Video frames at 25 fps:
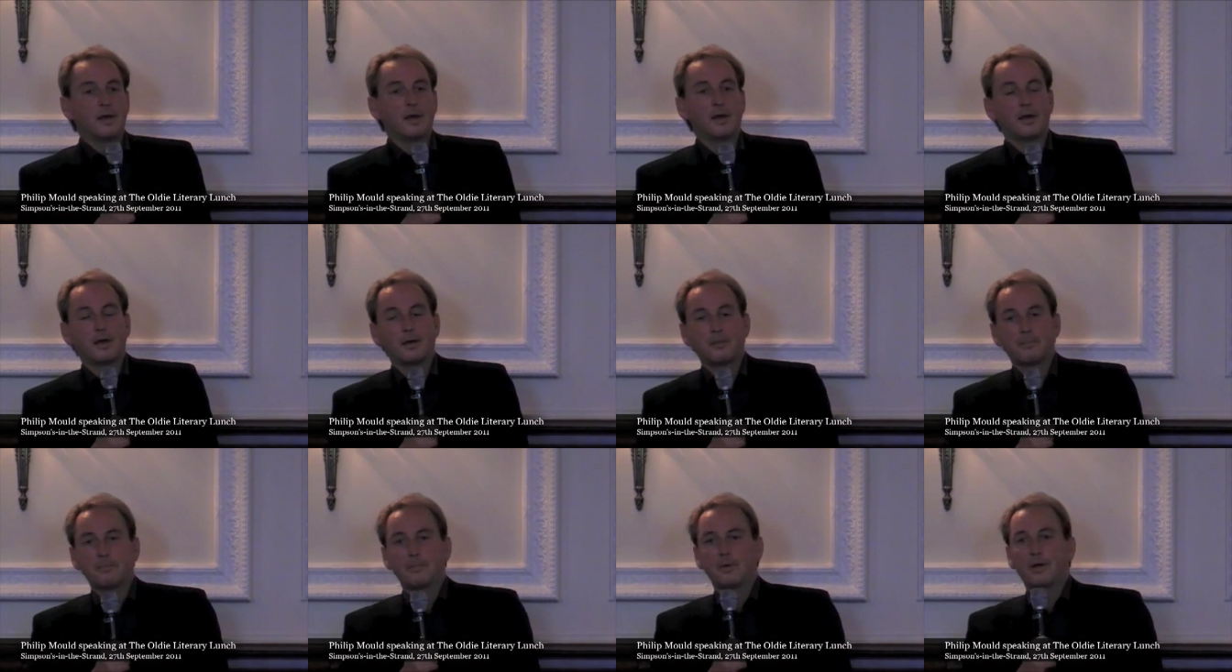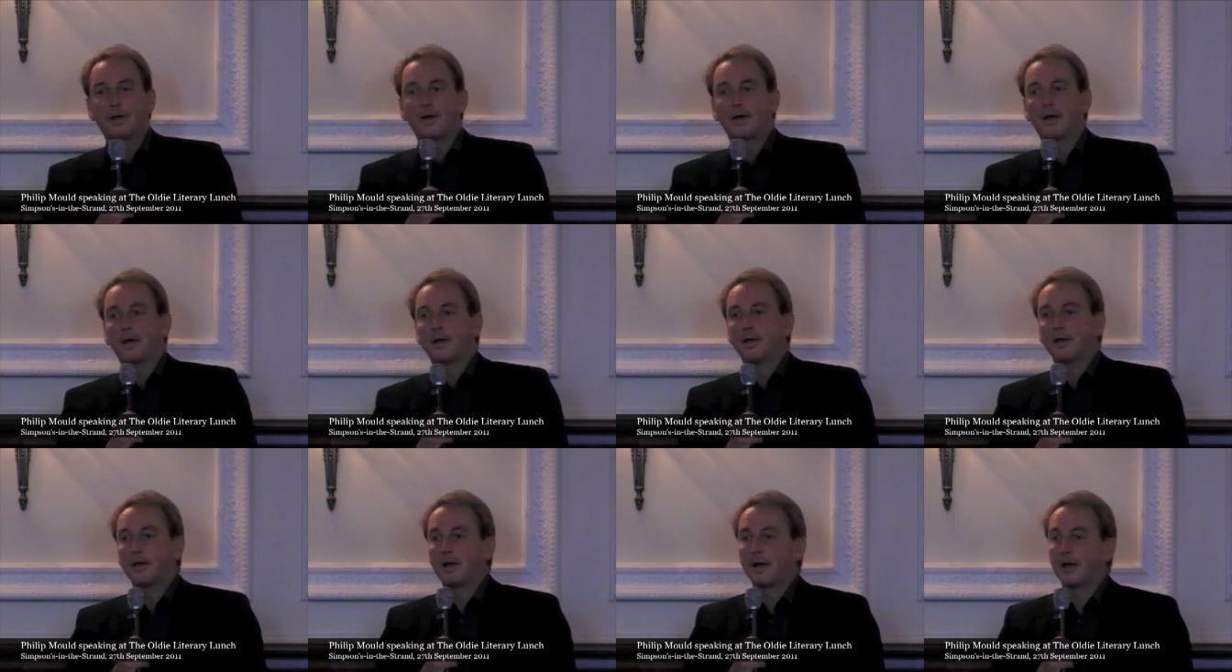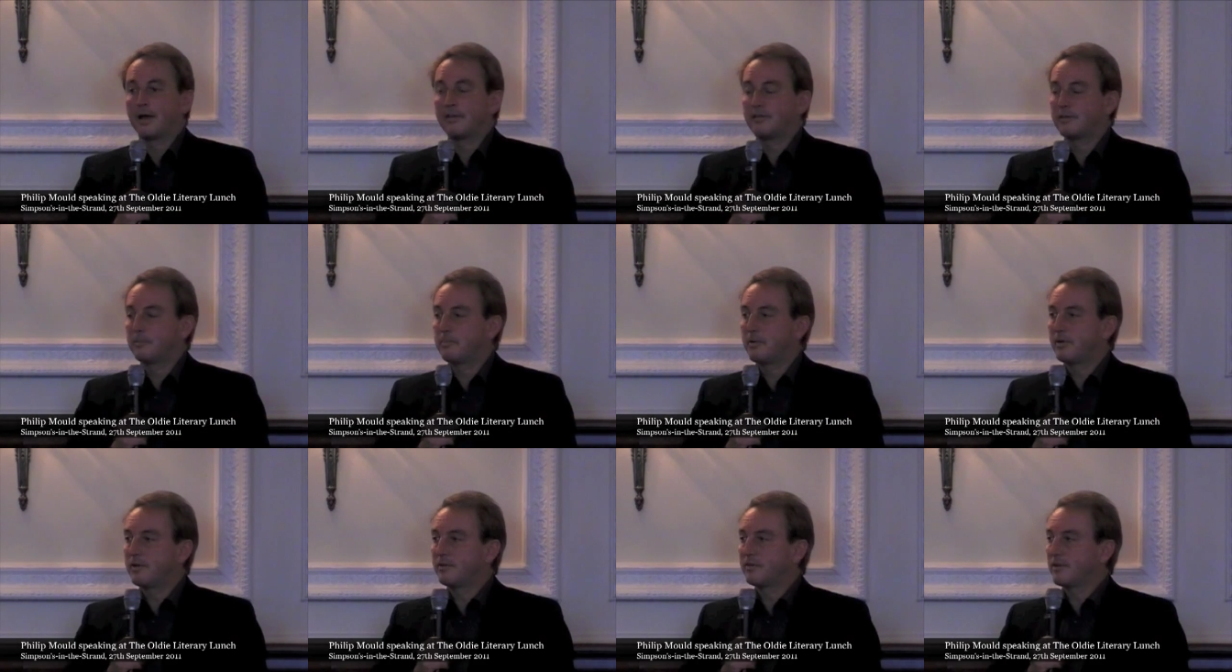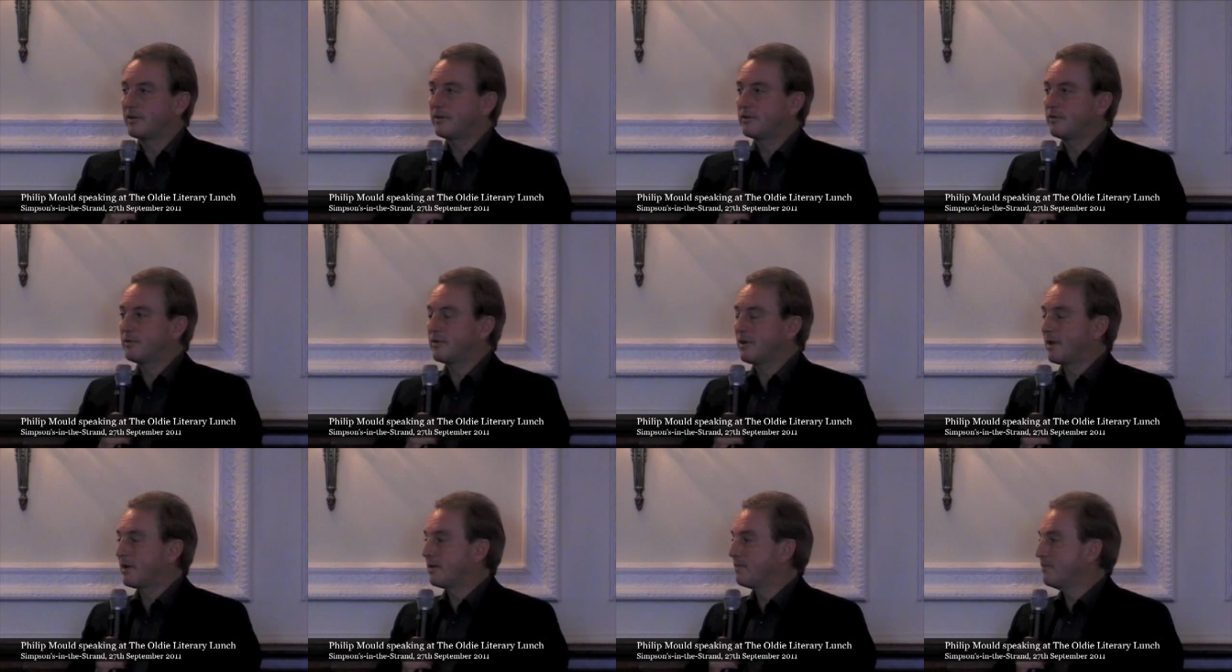Um, I suppose I
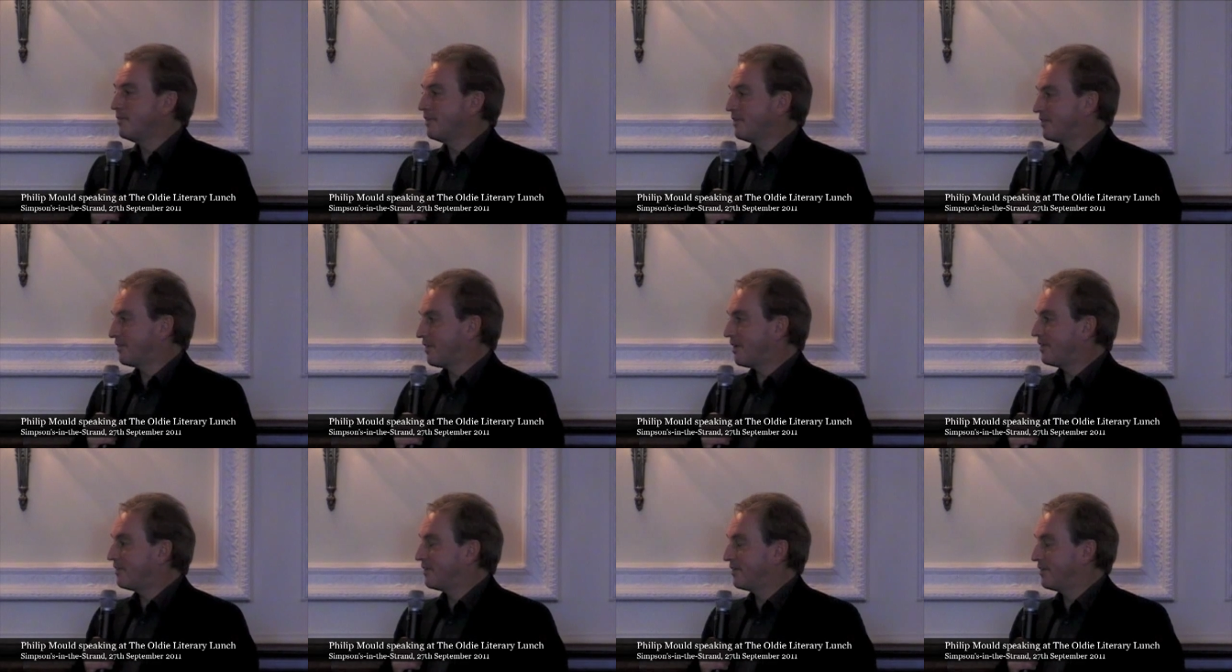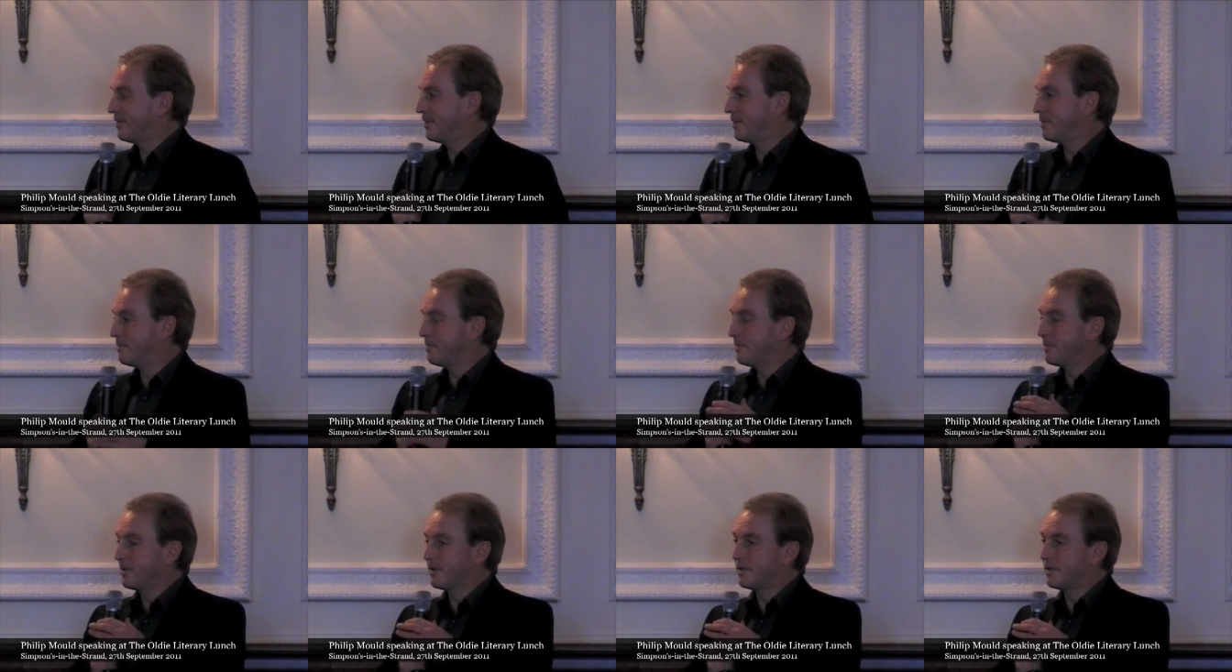do it out of necessity,